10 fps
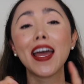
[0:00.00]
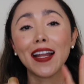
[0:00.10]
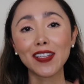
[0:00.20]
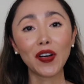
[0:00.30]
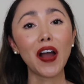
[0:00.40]

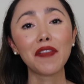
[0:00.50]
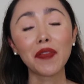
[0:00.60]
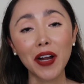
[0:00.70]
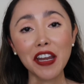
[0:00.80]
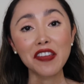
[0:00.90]
I tell
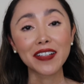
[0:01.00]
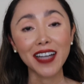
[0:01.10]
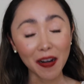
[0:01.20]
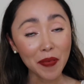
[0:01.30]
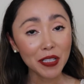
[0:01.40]
everyone, you
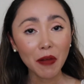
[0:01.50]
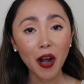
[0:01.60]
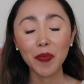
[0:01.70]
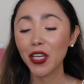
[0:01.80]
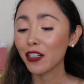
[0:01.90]
gotta pick them
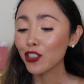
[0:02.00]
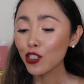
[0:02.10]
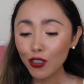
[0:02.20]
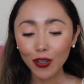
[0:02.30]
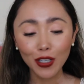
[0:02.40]
up. They are
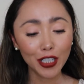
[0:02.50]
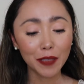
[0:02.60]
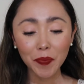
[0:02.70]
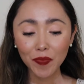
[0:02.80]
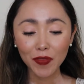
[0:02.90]
so
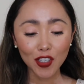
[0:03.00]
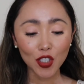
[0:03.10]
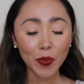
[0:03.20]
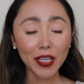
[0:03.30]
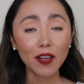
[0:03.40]
good.
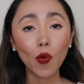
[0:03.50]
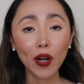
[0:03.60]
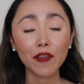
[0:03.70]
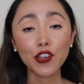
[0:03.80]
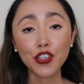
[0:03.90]
Just pick
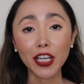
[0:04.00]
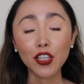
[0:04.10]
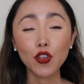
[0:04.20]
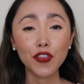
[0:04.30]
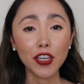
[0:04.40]
whatever
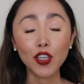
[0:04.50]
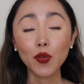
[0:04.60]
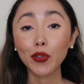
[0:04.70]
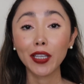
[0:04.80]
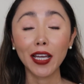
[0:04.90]
shades you think
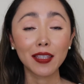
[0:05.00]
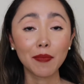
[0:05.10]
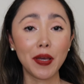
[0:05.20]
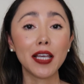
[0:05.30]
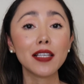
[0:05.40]
you would like the
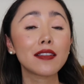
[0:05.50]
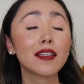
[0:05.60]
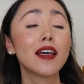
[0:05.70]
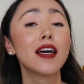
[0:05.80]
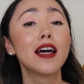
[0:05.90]
best
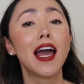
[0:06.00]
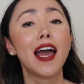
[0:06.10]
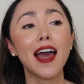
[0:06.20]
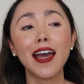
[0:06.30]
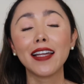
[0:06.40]

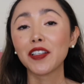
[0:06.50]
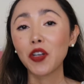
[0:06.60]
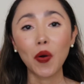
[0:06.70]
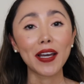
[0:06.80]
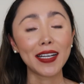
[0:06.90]
and
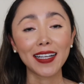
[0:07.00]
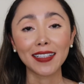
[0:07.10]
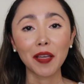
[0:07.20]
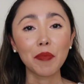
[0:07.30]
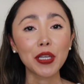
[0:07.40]
go ahead and
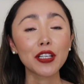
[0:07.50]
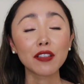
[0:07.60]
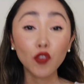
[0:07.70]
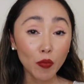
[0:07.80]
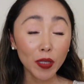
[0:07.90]
get them, because
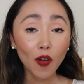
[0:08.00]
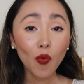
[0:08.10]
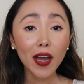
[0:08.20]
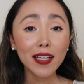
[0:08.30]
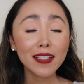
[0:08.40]
formula wise